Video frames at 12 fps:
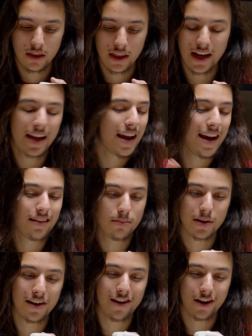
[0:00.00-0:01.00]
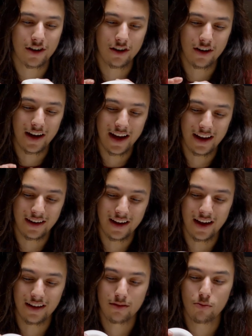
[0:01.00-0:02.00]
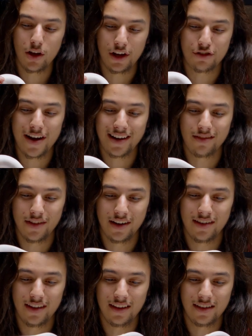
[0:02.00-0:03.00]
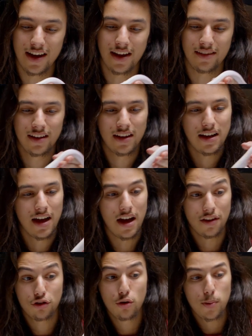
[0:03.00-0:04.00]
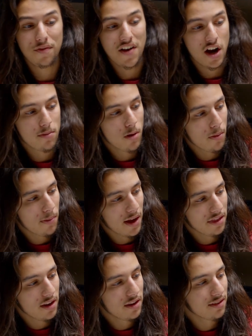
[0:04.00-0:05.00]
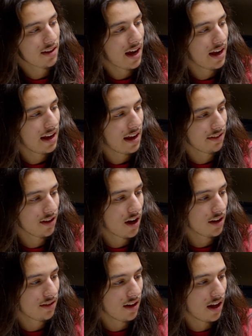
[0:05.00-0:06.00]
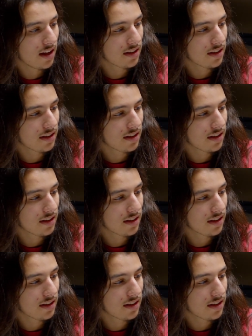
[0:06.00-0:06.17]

that kind of add some character and some real attractiveness to these guys. The super fireball python, this guy has got